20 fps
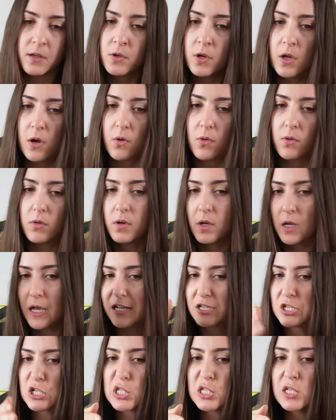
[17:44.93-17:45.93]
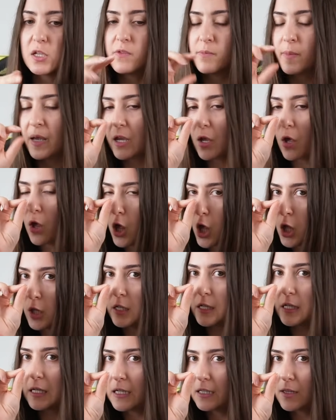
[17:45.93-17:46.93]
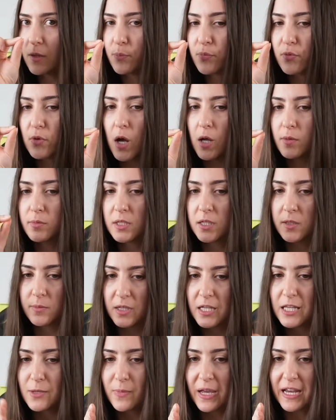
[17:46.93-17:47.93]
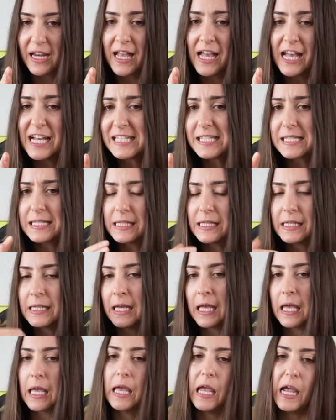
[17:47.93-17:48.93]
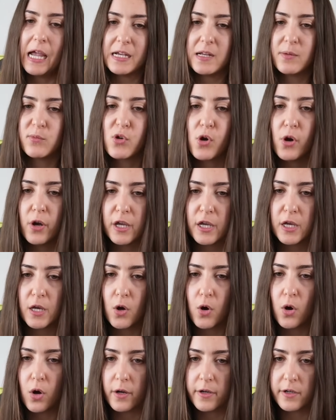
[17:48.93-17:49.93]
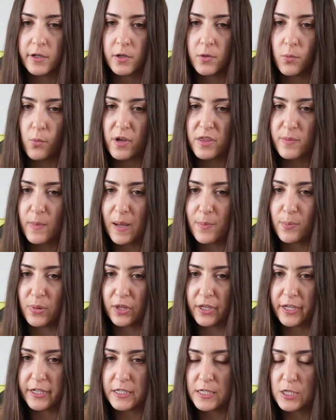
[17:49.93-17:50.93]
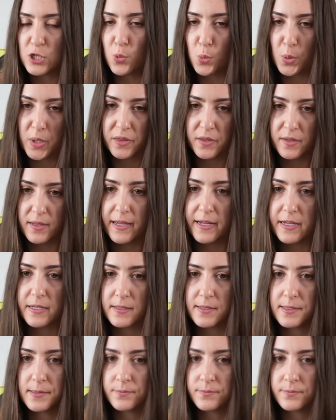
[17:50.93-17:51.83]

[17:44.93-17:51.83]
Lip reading: No, I just solved my only little problem by castling, and I'm going on with my plan to win the knight.